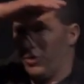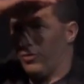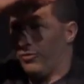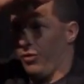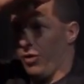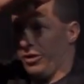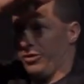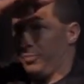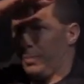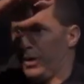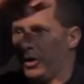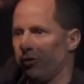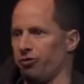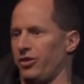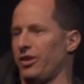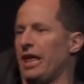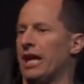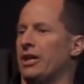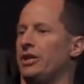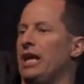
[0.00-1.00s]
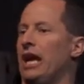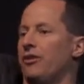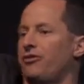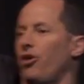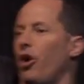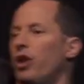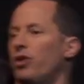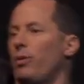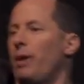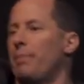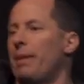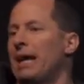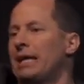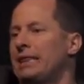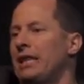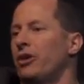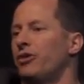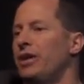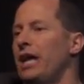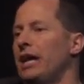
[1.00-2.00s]
a voice, but I don't see the hand. Yes, all the way back
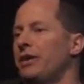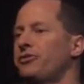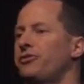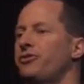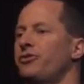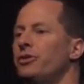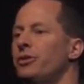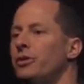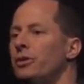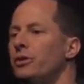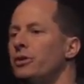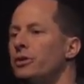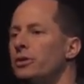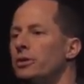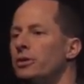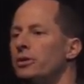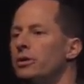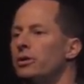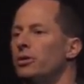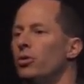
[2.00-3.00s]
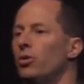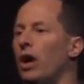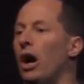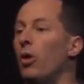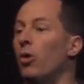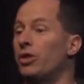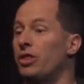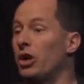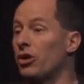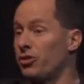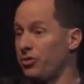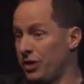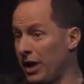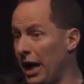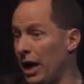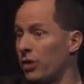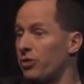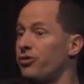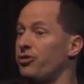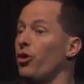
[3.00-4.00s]
there. Yes. Oh, well, they're
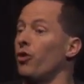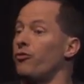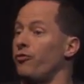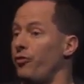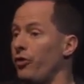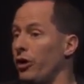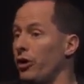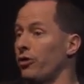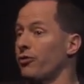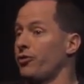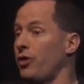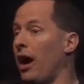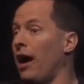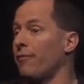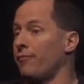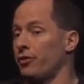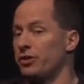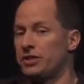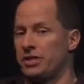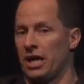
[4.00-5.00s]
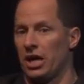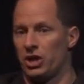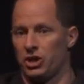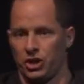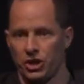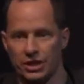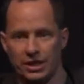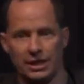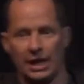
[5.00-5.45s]
scared. So fear of confrontation.